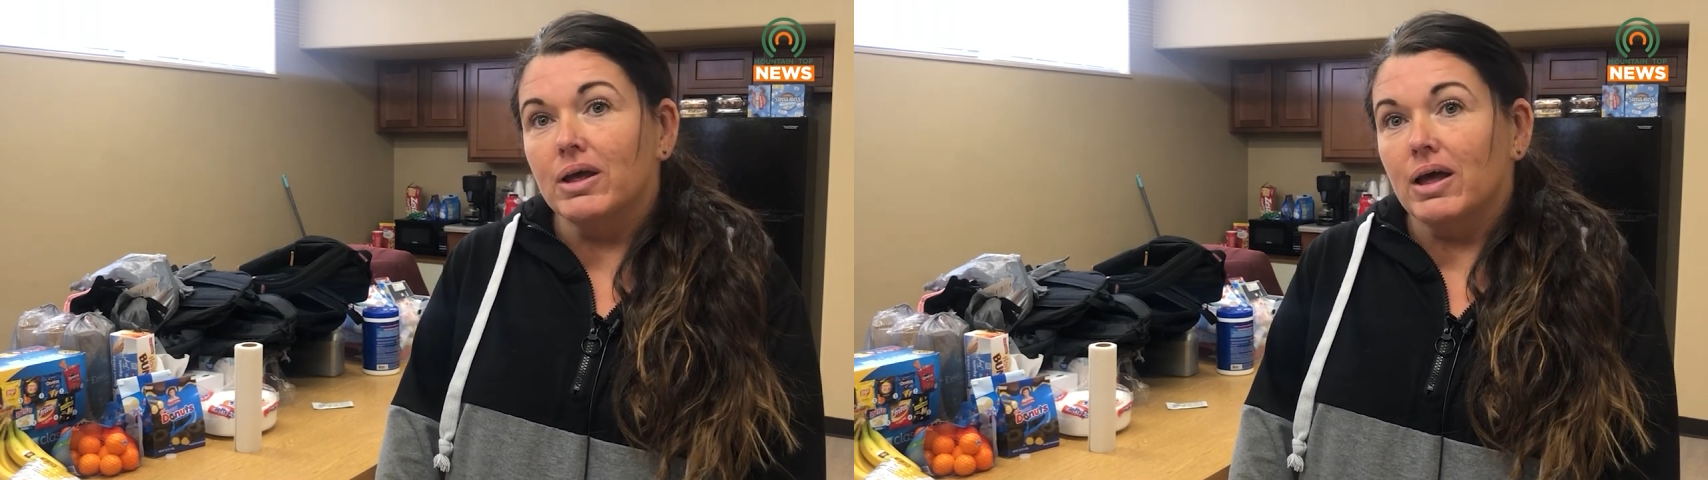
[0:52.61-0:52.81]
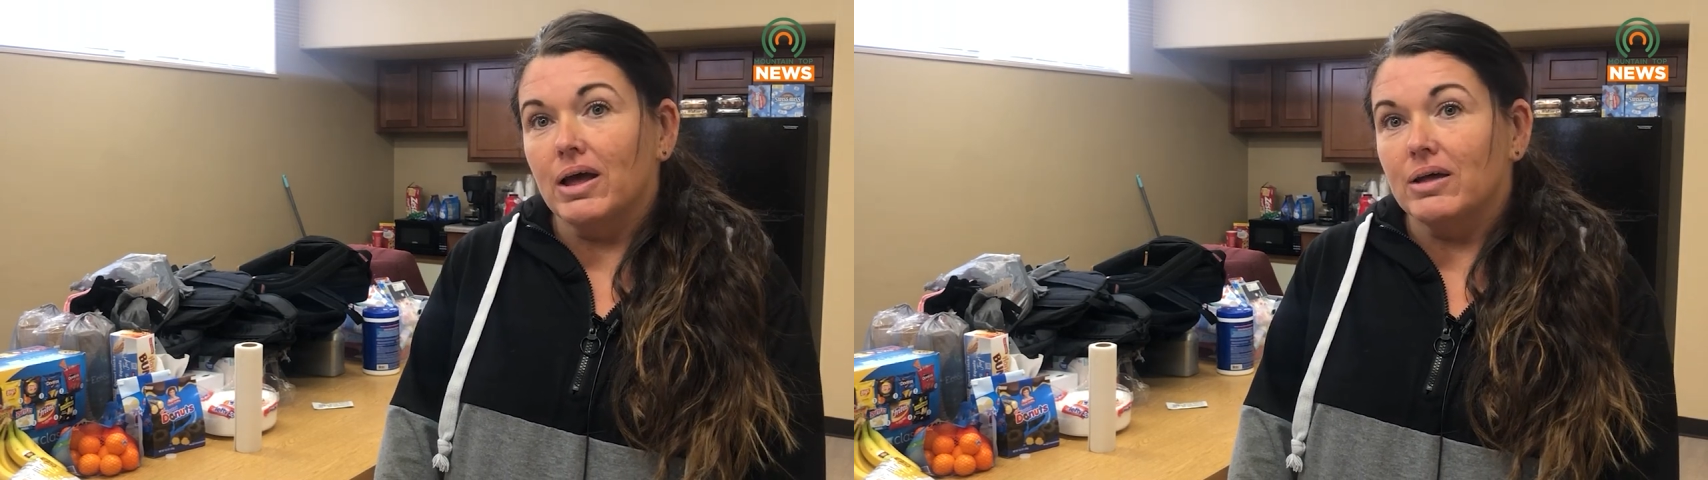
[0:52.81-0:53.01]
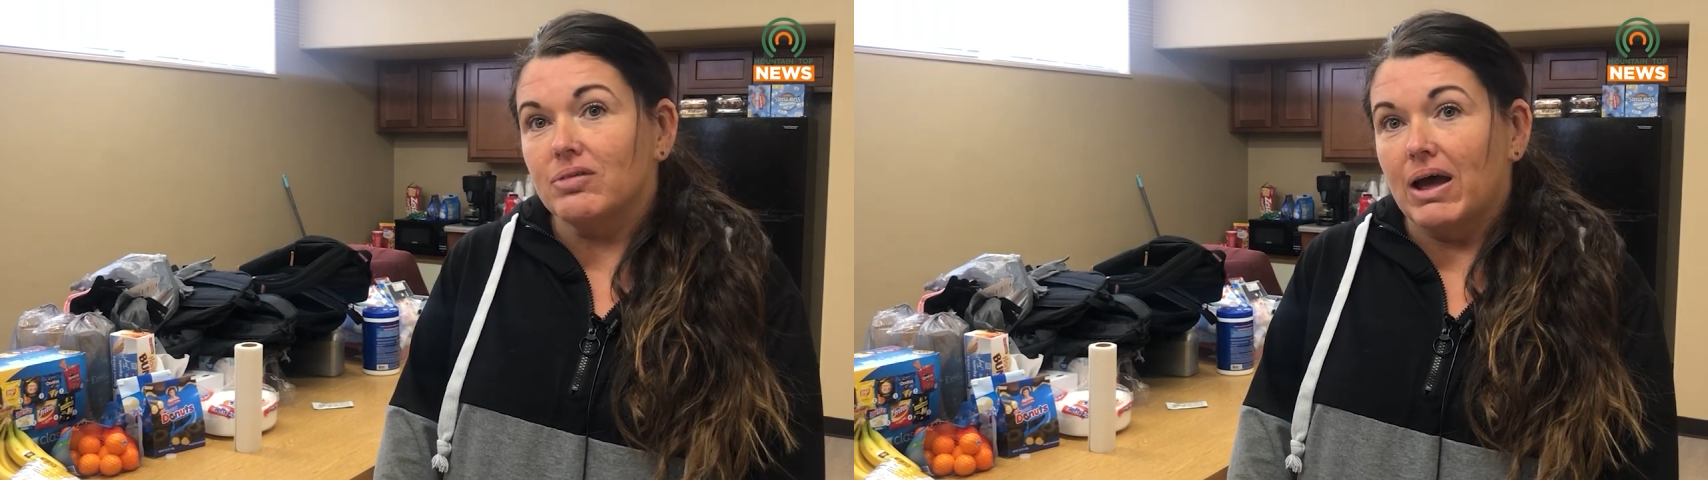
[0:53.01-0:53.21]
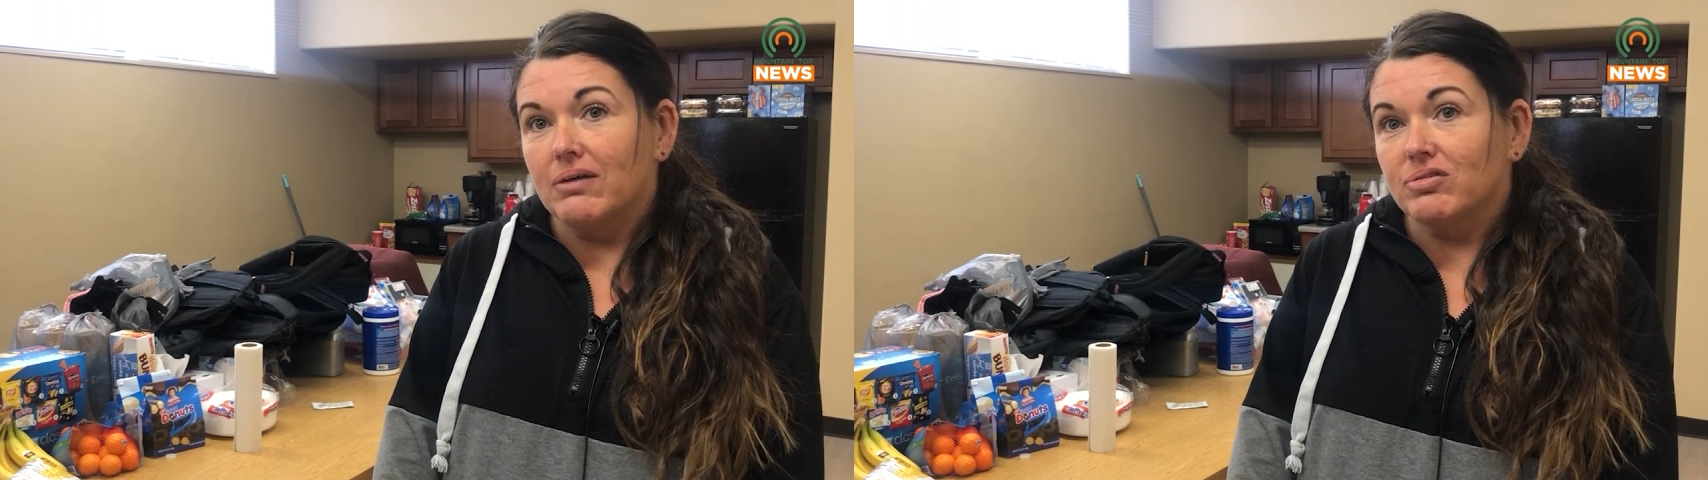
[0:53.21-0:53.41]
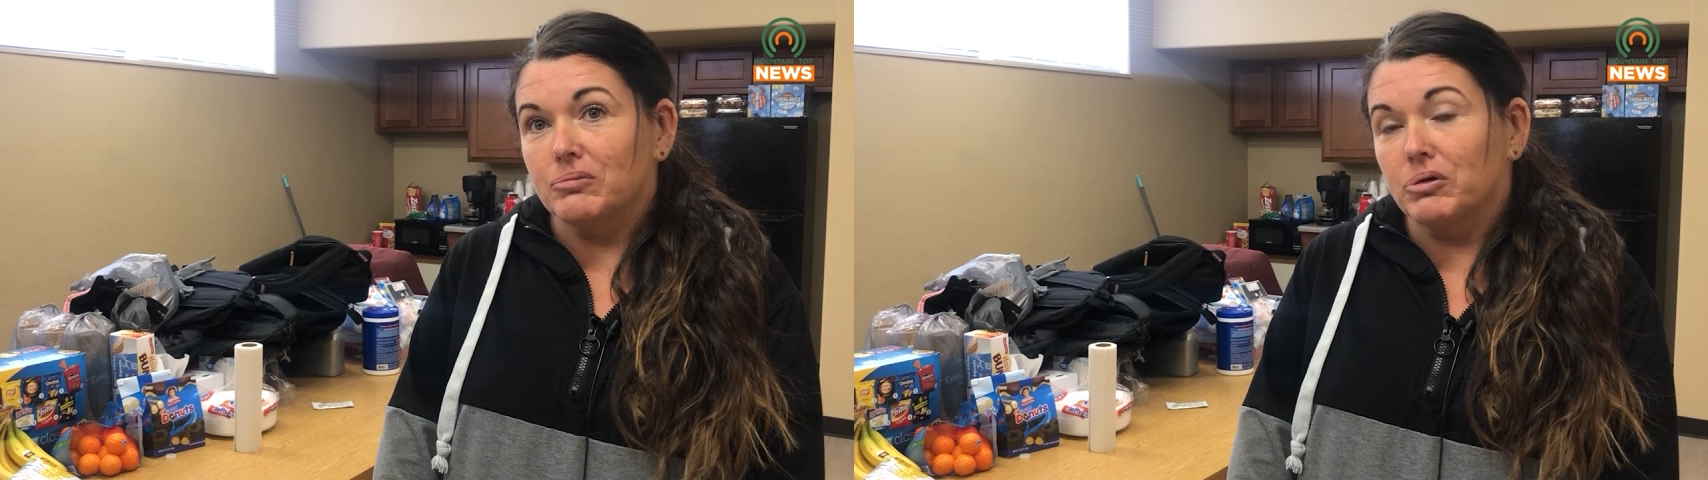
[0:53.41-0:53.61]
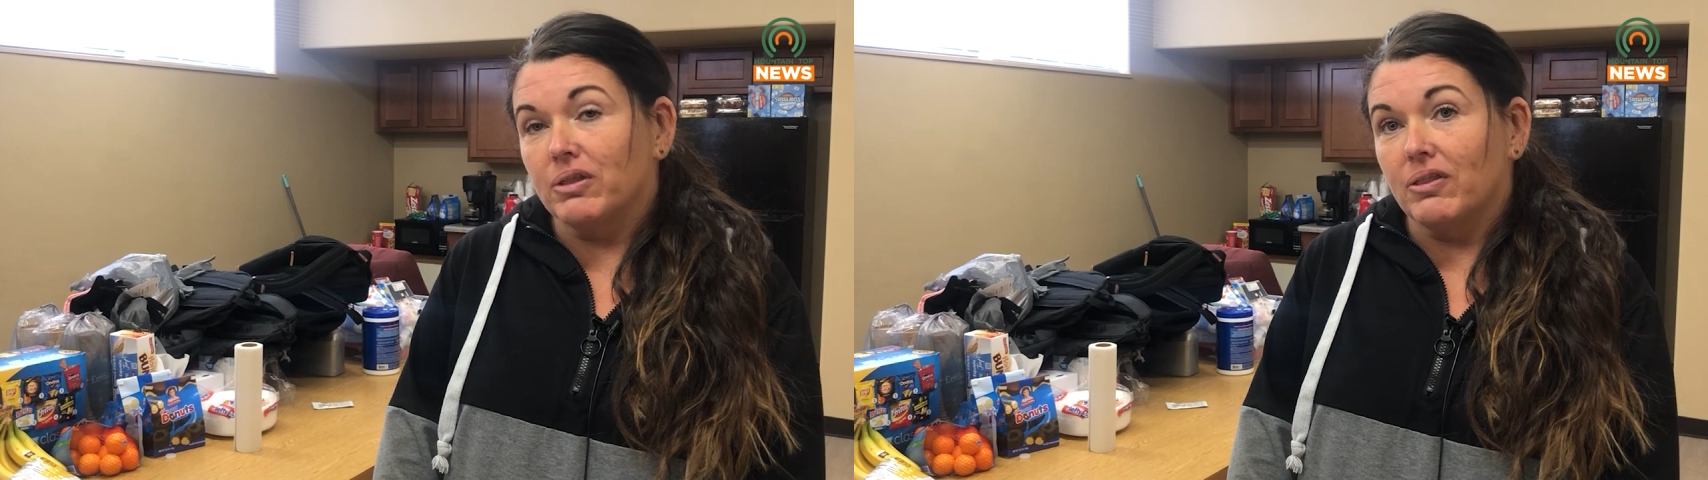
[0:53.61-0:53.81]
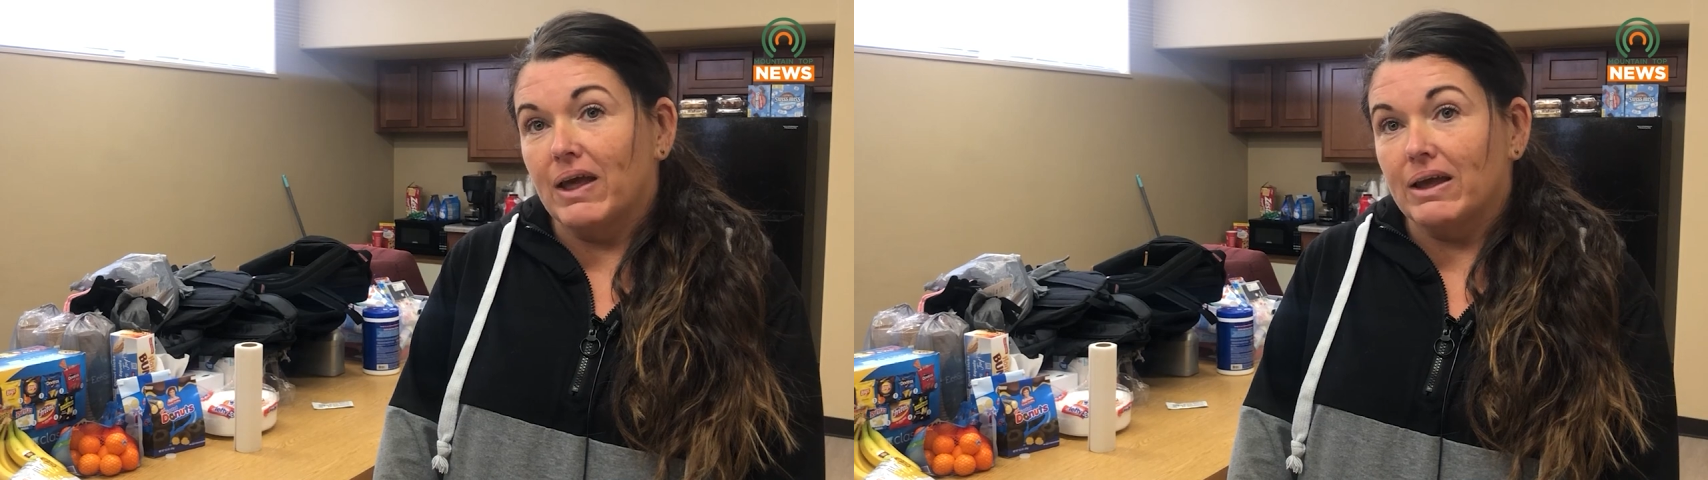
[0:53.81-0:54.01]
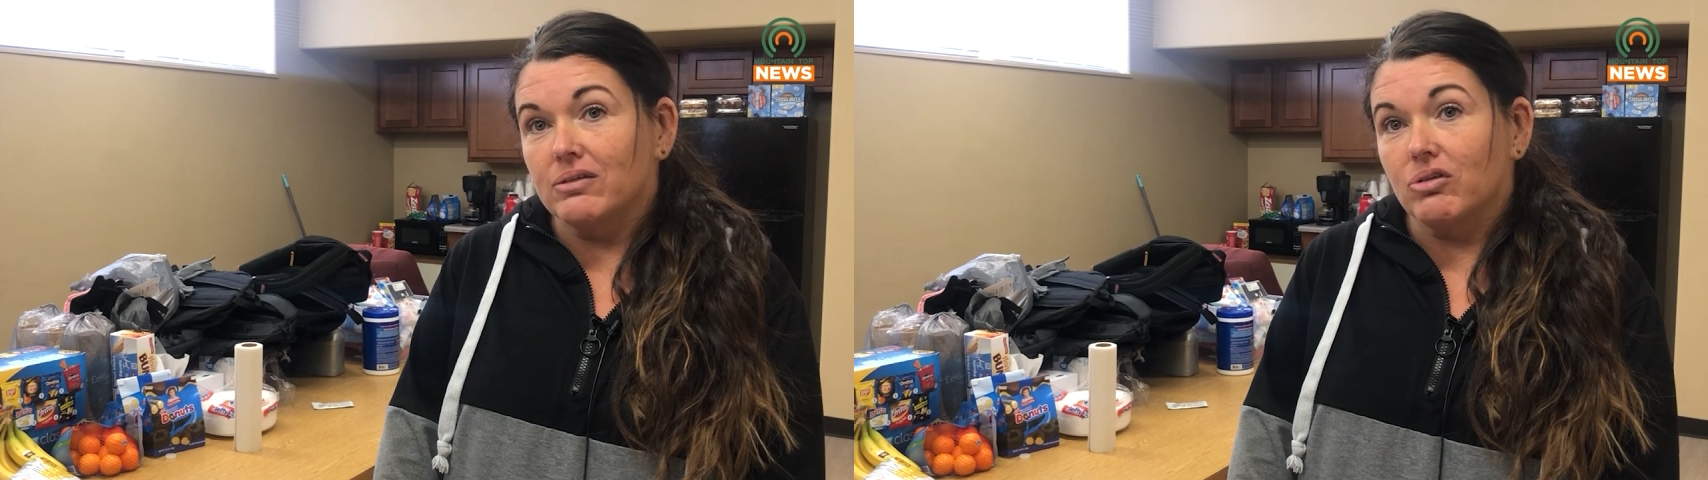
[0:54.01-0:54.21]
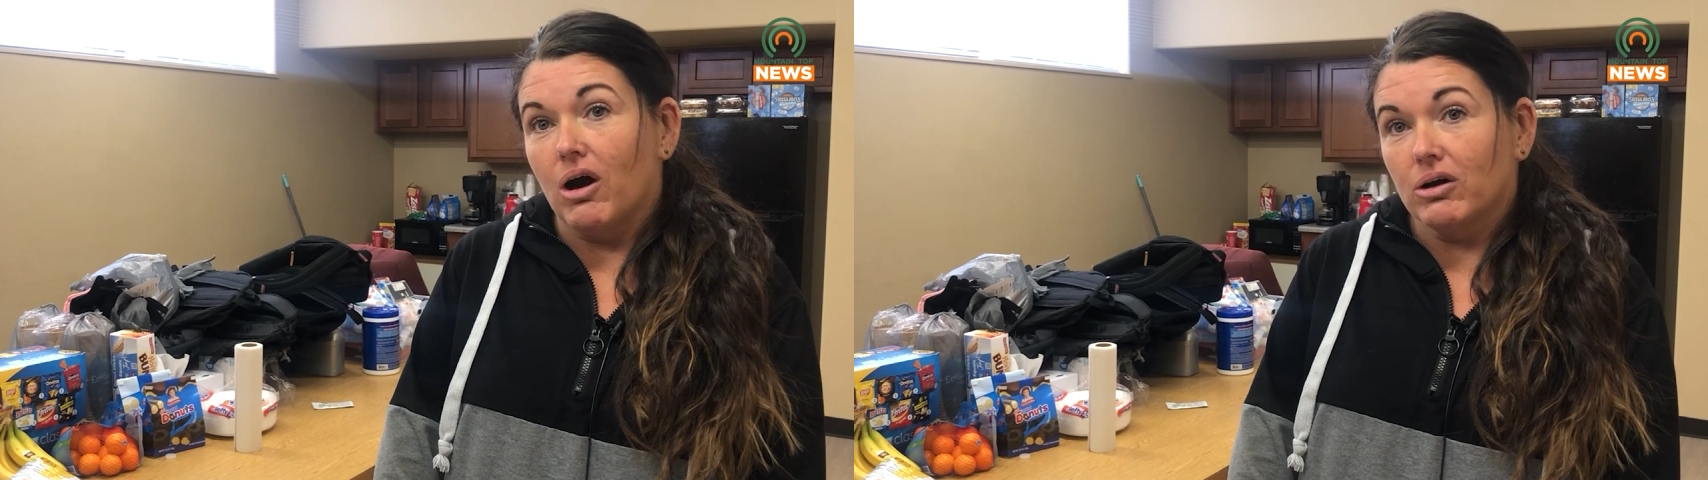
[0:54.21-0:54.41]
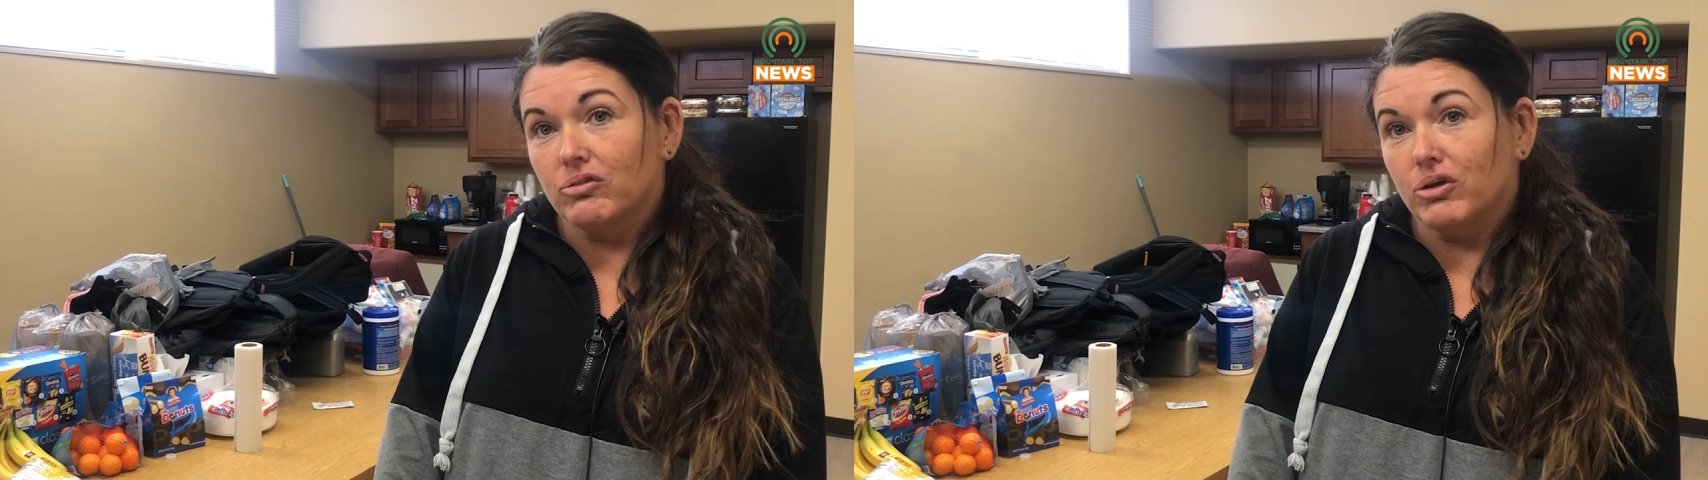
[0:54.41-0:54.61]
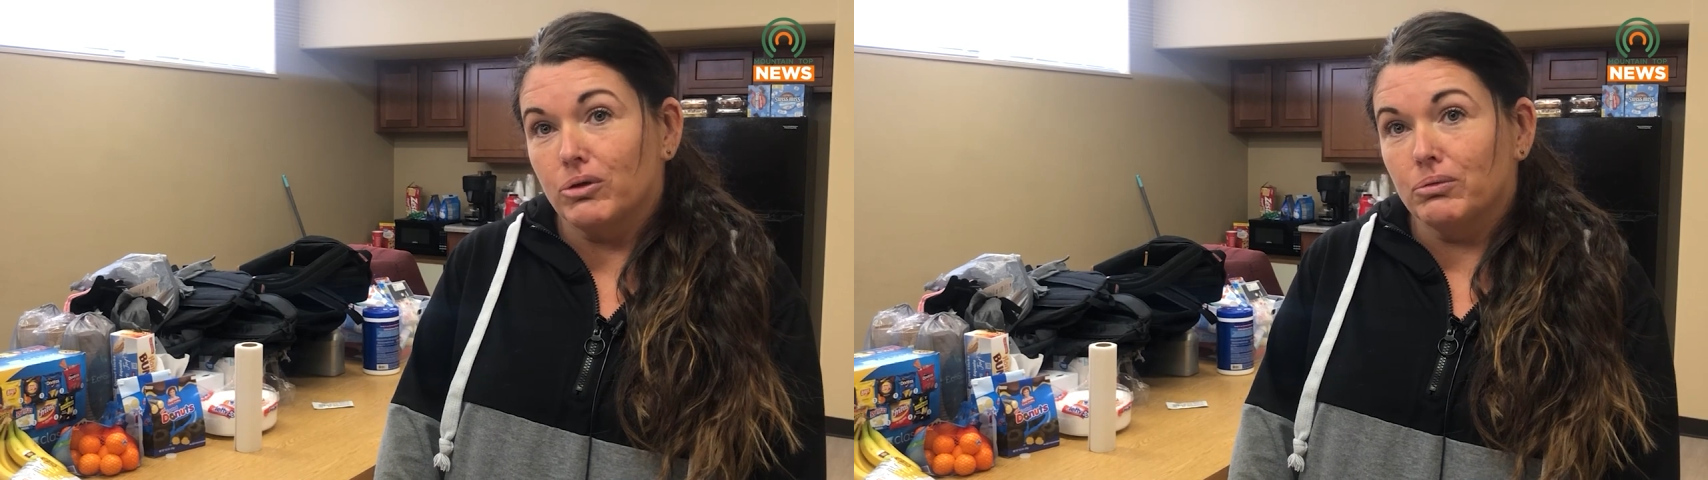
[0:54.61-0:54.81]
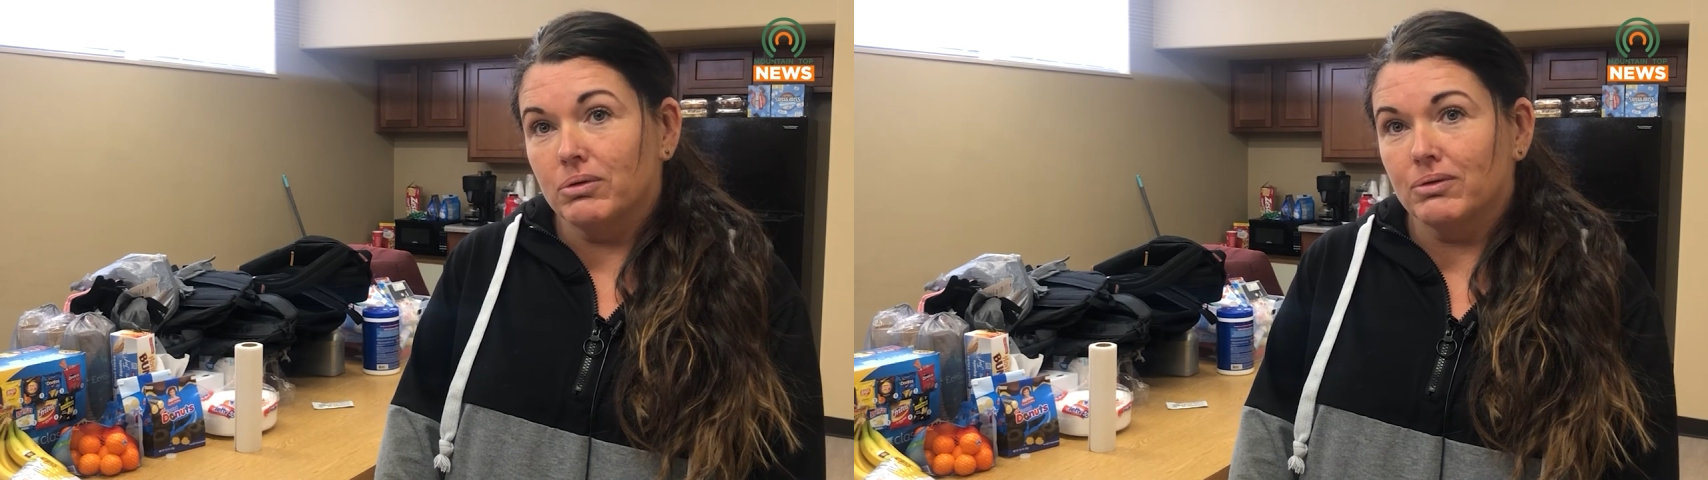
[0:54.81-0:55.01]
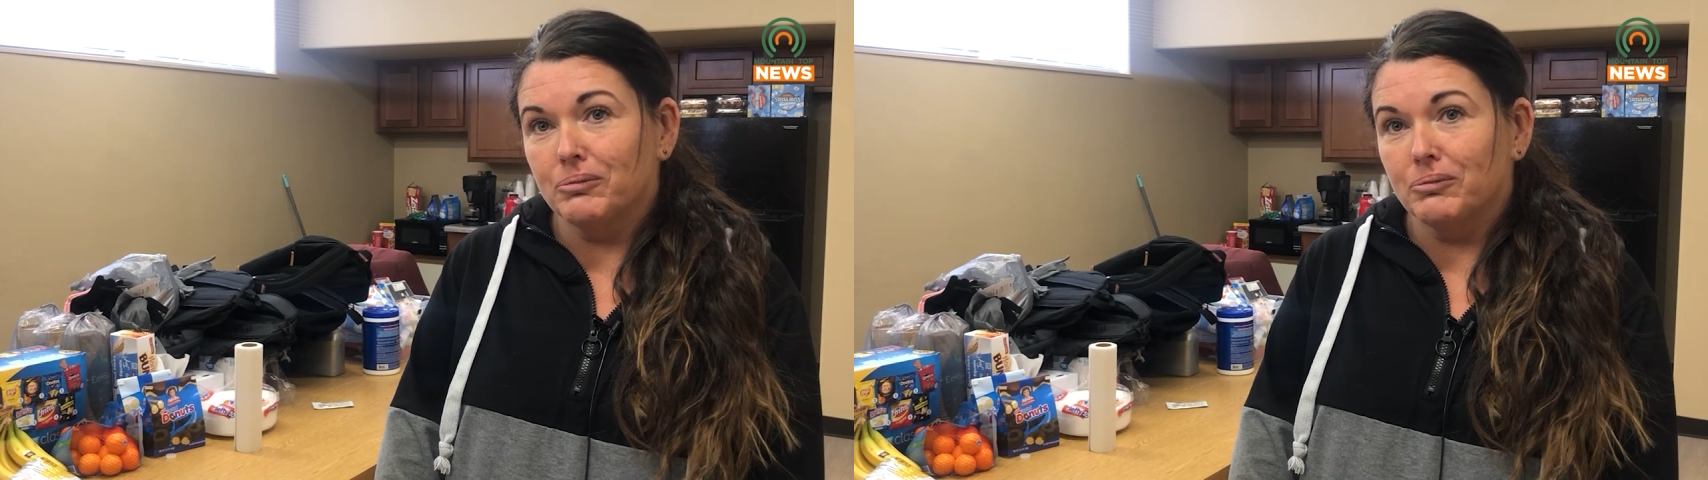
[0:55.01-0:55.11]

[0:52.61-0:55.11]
to have someone that they can talk to.